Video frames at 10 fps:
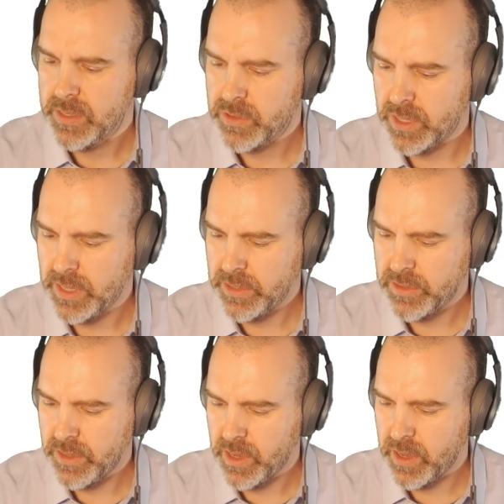So
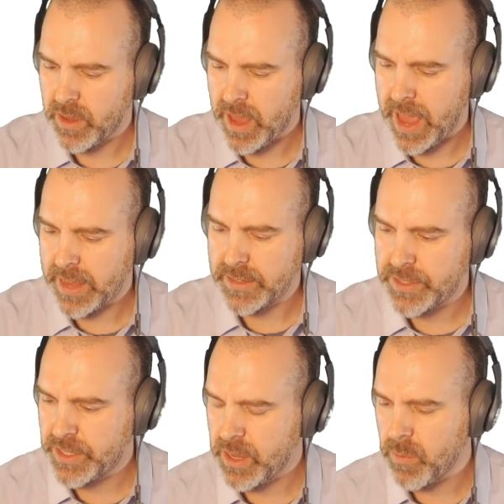let's look at
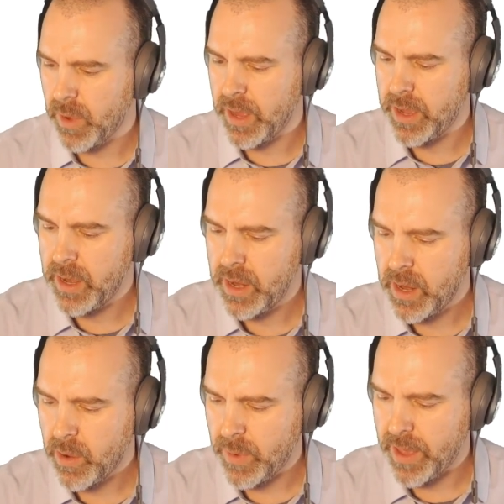C1.
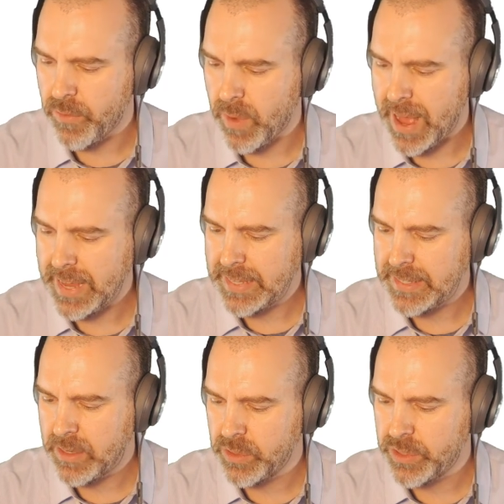We have y
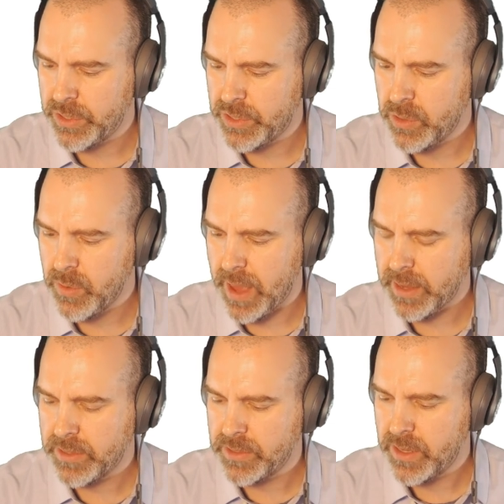is equal to
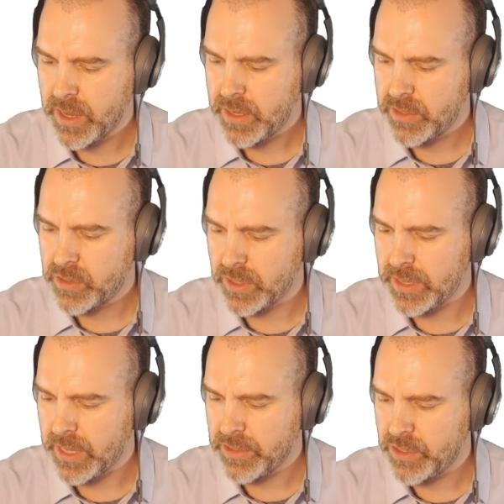2x. So
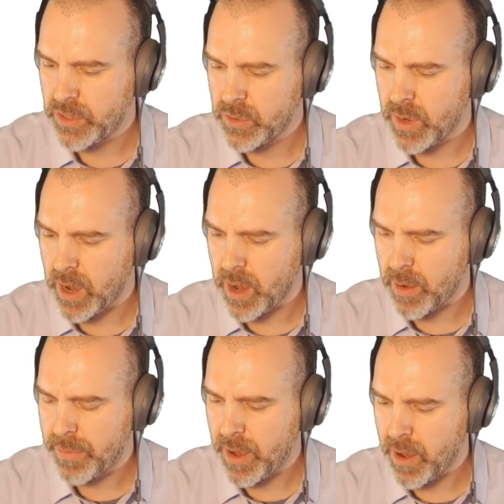let's do
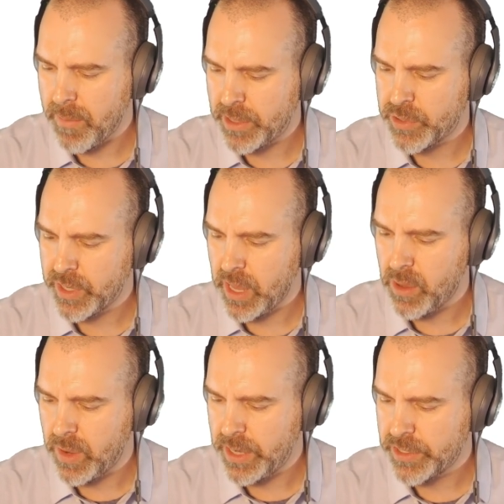our parametric
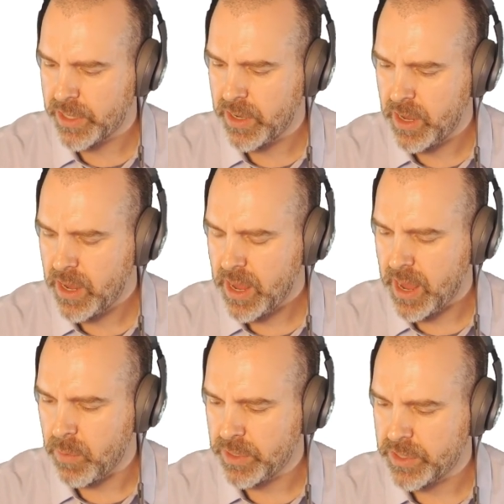equation,
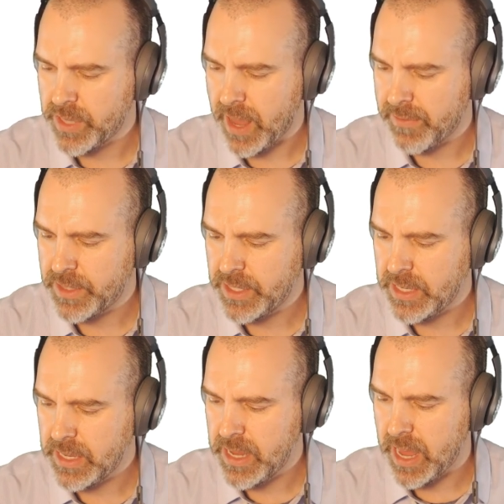and we'll just have
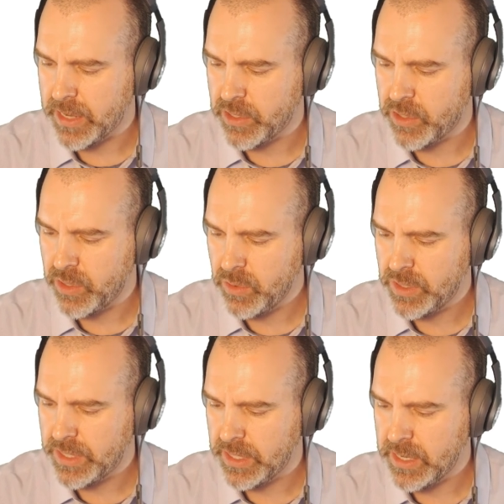t and
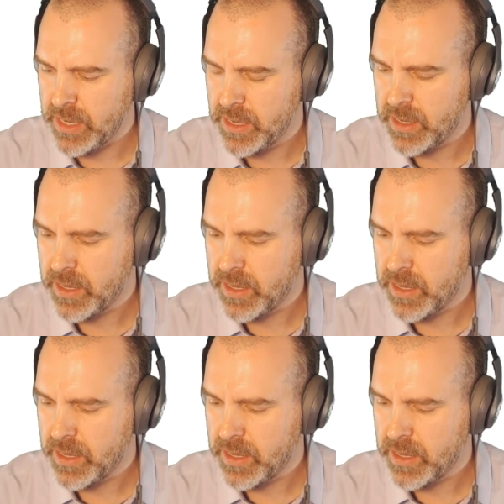2t.